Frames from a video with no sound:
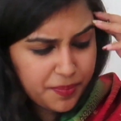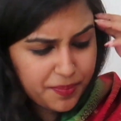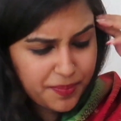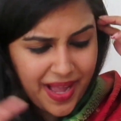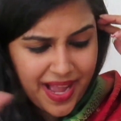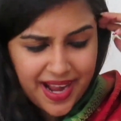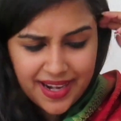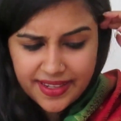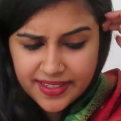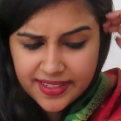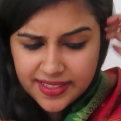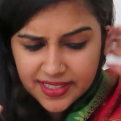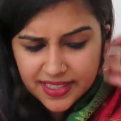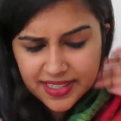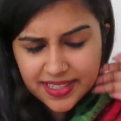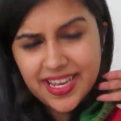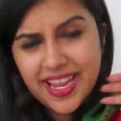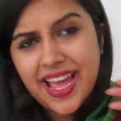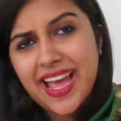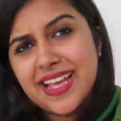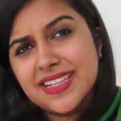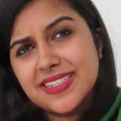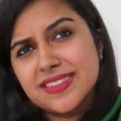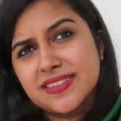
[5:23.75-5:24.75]

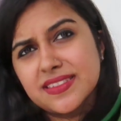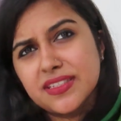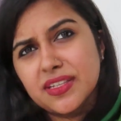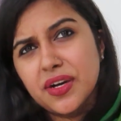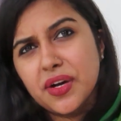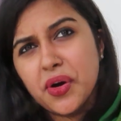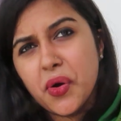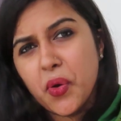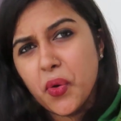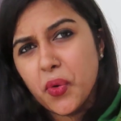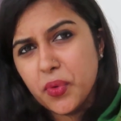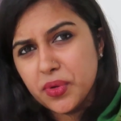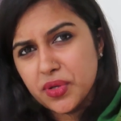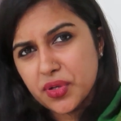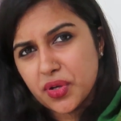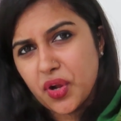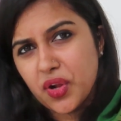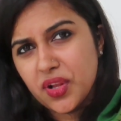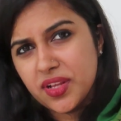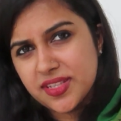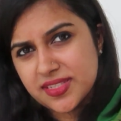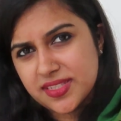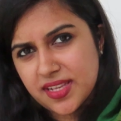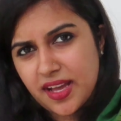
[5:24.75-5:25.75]
pattern as the
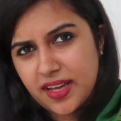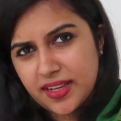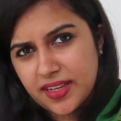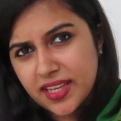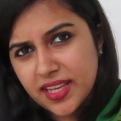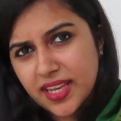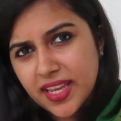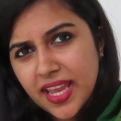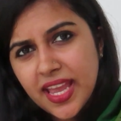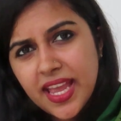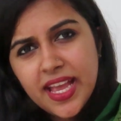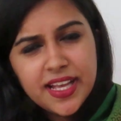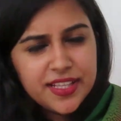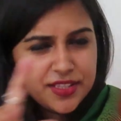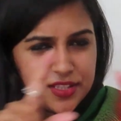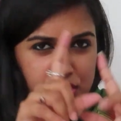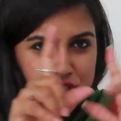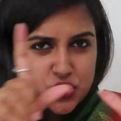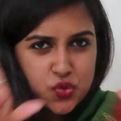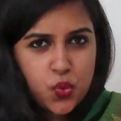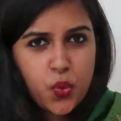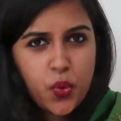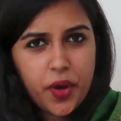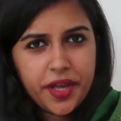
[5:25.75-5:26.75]
overall sari,
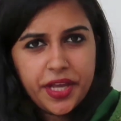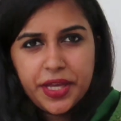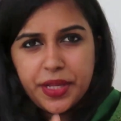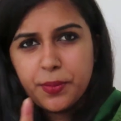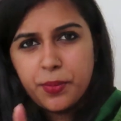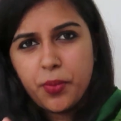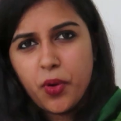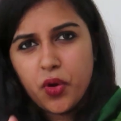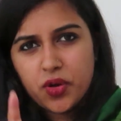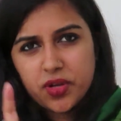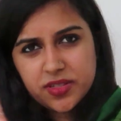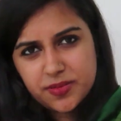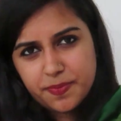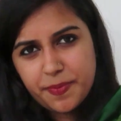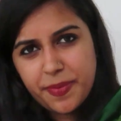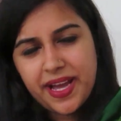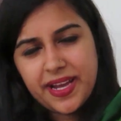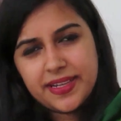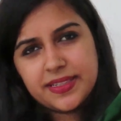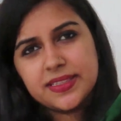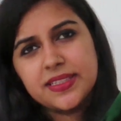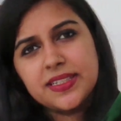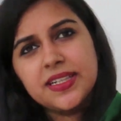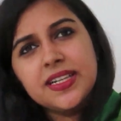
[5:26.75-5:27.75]
the square box
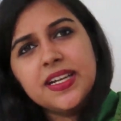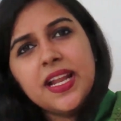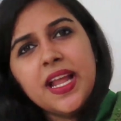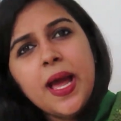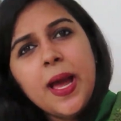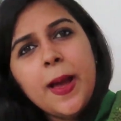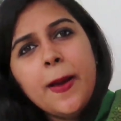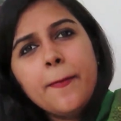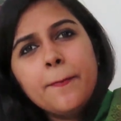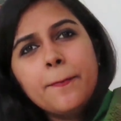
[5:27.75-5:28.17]
pattern,